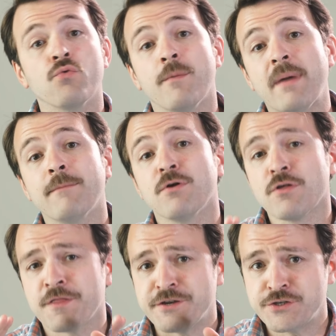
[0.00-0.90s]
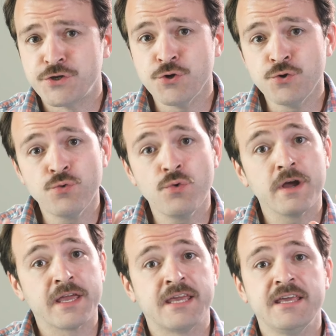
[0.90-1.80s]
remember the two
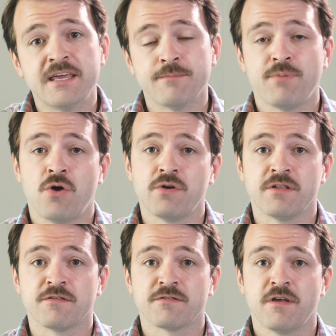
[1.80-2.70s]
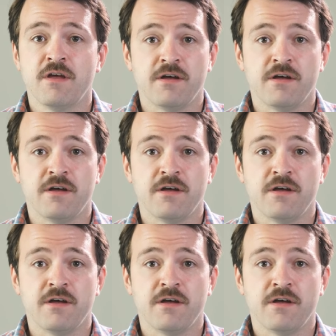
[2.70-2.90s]
key components